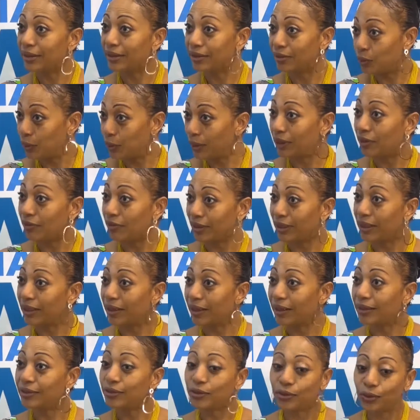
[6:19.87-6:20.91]
Queen of
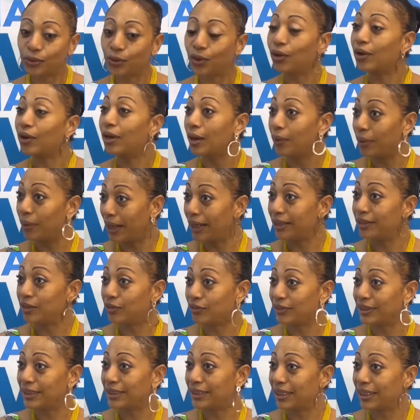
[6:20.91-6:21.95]
England, no longer our head of
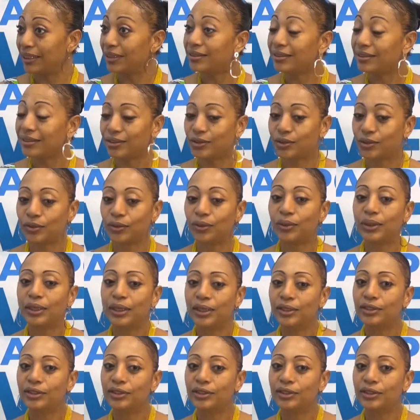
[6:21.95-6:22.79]
state, you know.